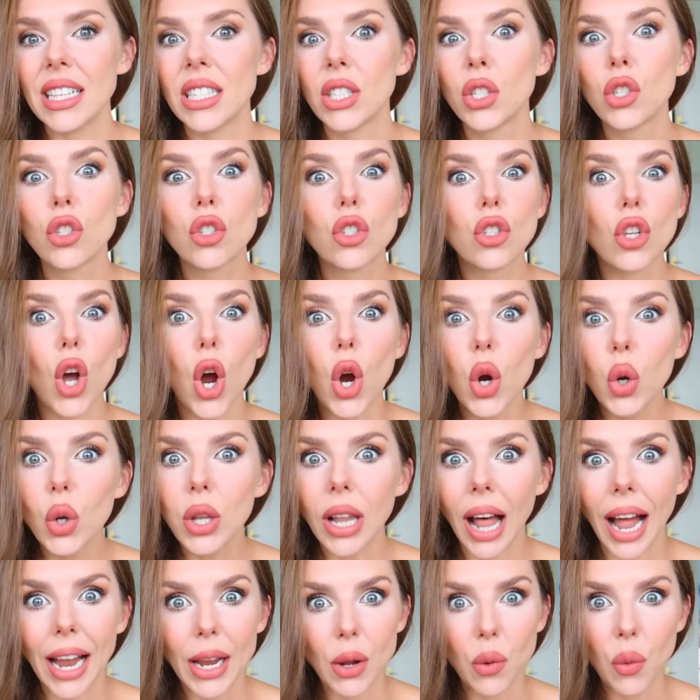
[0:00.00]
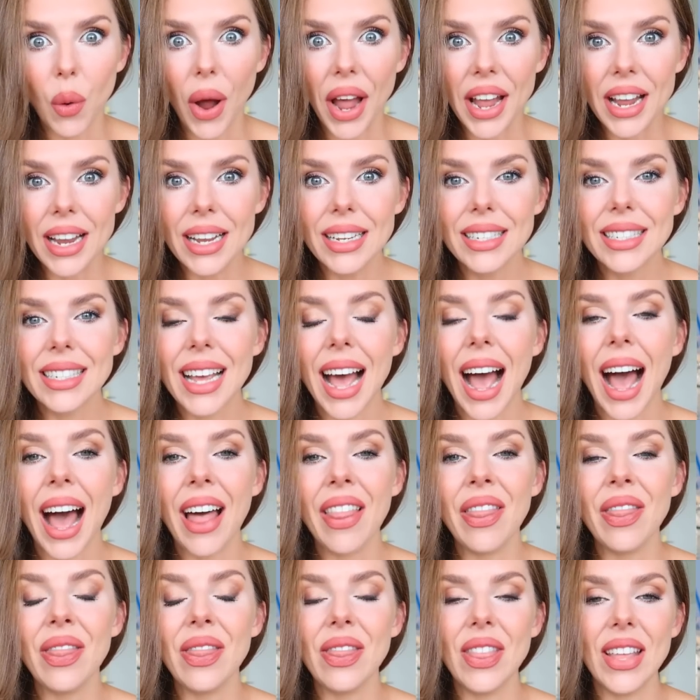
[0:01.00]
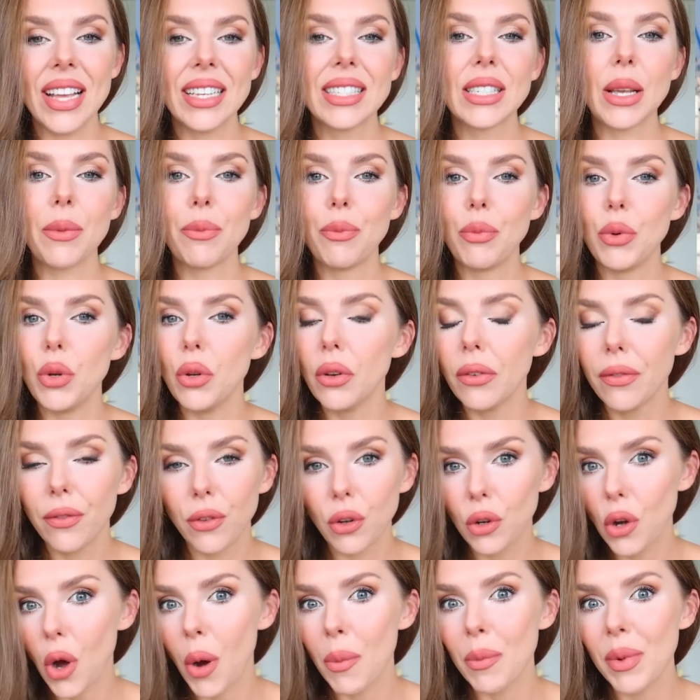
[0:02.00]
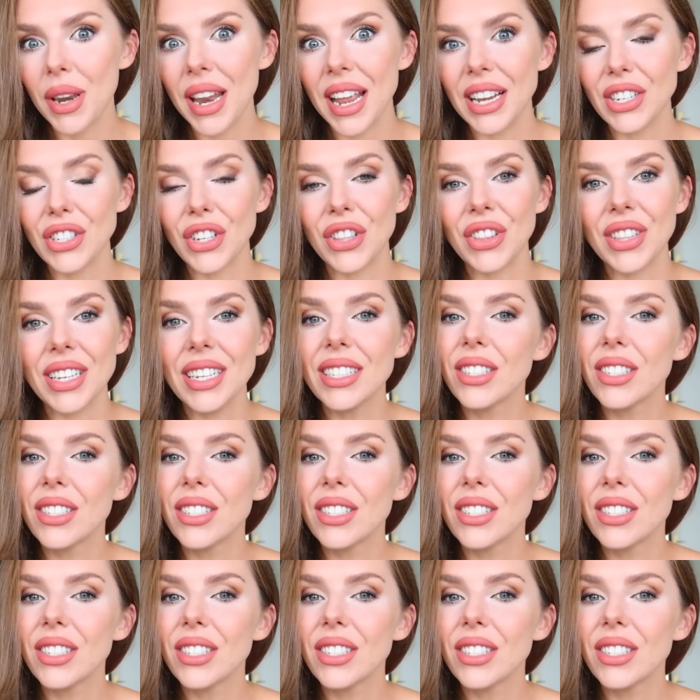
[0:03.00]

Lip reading: It's so lightweight and this beautiful combination.